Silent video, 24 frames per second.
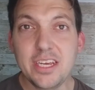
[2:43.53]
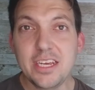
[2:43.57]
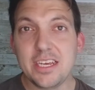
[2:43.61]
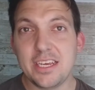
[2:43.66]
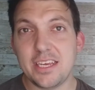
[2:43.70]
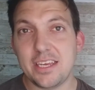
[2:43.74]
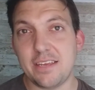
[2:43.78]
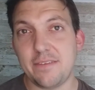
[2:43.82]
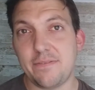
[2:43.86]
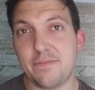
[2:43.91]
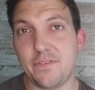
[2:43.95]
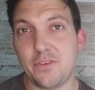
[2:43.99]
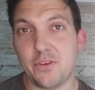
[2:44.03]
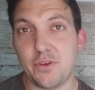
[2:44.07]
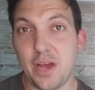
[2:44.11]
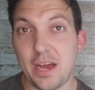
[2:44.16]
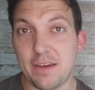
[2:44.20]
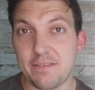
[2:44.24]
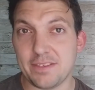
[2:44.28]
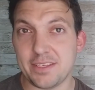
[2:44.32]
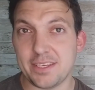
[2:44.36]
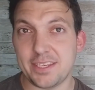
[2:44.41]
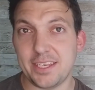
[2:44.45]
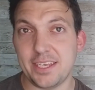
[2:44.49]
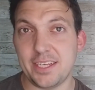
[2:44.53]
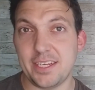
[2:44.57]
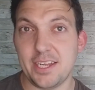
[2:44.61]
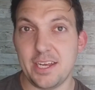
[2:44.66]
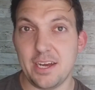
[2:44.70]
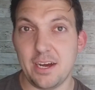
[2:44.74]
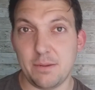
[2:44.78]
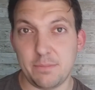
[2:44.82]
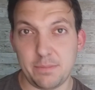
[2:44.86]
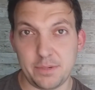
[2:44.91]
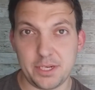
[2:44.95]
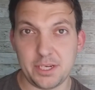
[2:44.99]
If you haven't seen it,
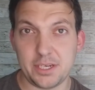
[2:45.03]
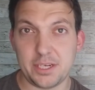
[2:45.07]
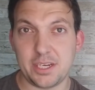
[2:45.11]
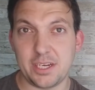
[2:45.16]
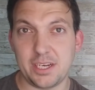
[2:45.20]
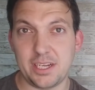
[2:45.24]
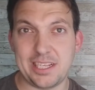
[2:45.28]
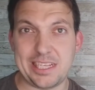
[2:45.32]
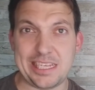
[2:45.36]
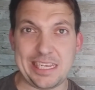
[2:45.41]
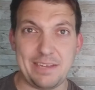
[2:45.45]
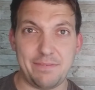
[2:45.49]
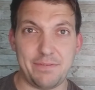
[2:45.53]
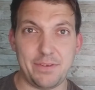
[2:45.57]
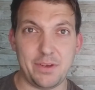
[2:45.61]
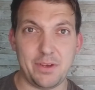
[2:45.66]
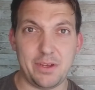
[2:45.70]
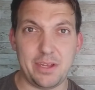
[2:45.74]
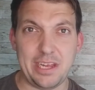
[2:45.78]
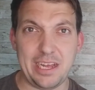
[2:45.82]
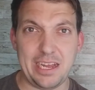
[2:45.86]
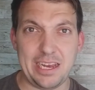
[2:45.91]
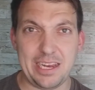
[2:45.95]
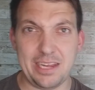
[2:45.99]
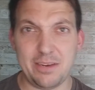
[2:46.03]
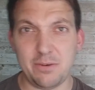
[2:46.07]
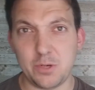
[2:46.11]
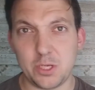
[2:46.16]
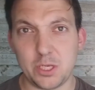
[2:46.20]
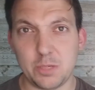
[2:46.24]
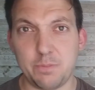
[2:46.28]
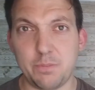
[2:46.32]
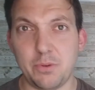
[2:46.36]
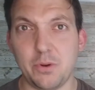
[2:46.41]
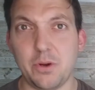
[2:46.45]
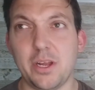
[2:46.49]
I'm just going to give you a little
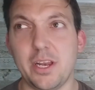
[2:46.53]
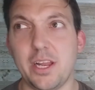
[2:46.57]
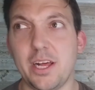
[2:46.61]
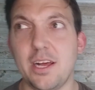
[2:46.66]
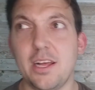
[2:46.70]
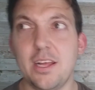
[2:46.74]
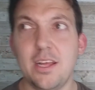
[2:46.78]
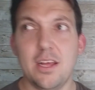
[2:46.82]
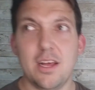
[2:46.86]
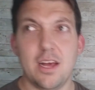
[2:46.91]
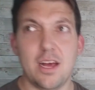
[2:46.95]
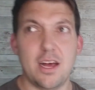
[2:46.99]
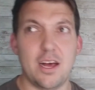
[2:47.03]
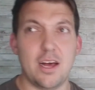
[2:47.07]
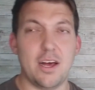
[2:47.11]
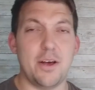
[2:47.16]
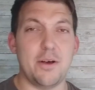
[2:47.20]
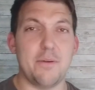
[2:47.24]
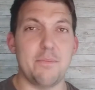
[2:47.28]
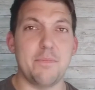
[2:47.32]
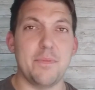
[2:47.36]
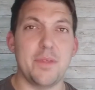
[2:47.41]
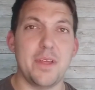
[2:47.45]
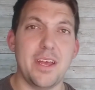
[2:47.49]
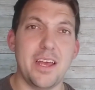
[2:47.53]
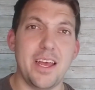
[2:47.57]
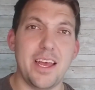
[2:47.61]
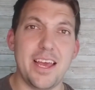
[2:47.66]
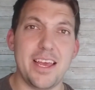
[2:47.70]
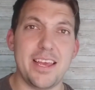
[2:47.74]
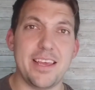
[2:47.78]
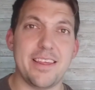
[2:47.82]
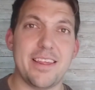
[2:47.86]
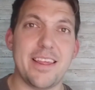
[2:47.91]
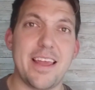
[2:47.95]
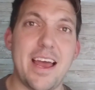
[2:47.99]
spoiler,
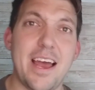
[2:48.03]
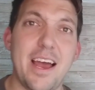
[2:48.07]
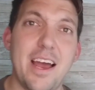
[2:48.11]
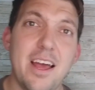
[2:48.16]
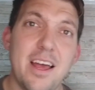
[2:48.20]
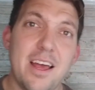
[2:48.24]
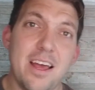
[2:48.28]
is that